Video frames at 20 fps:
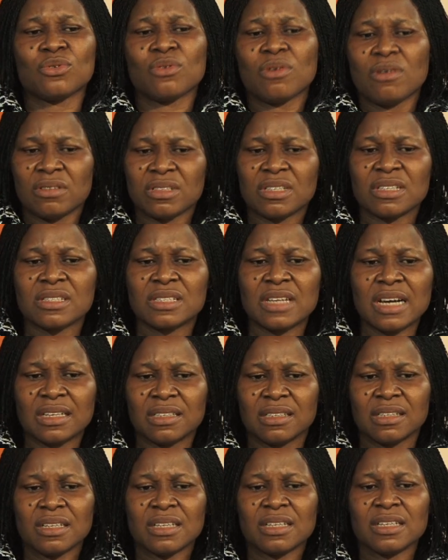to
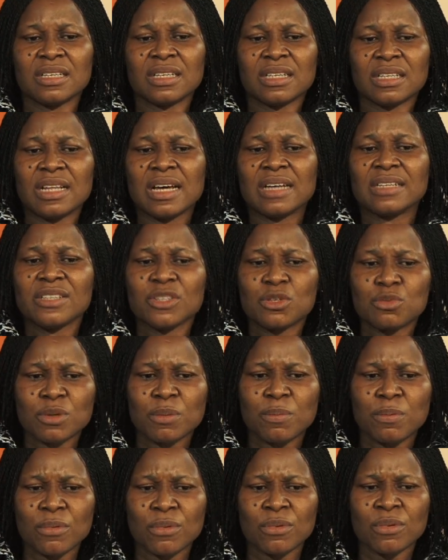understand that these
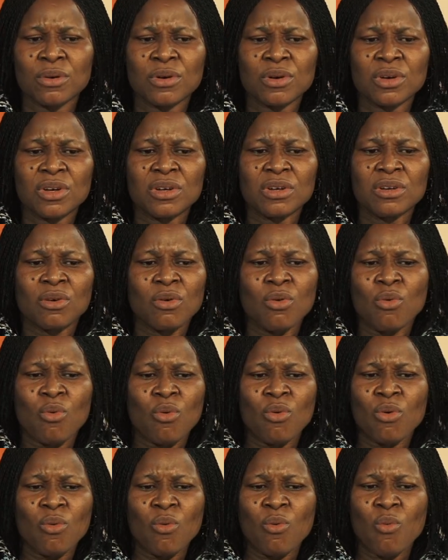people,
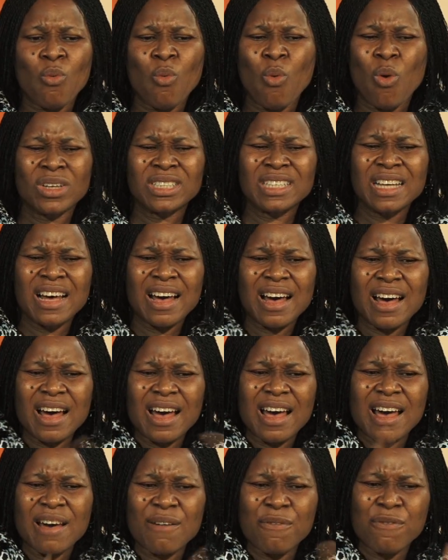
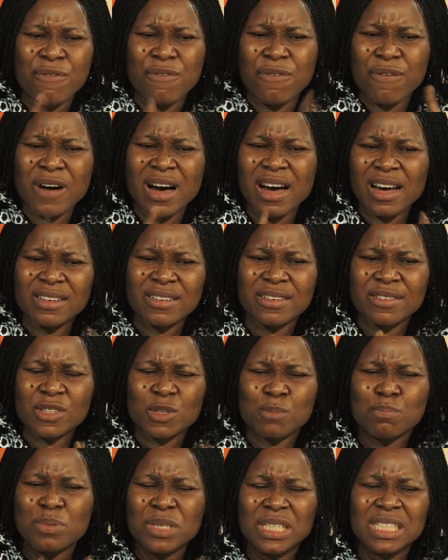whatever
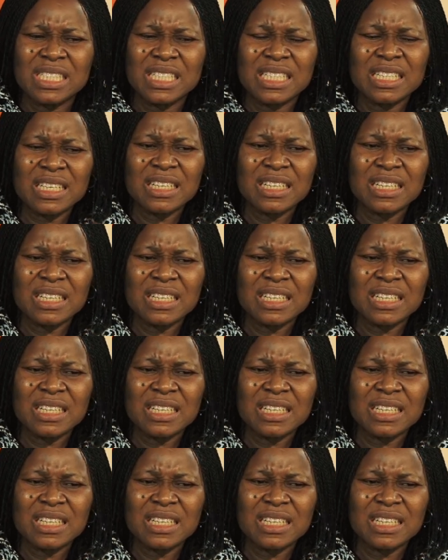speed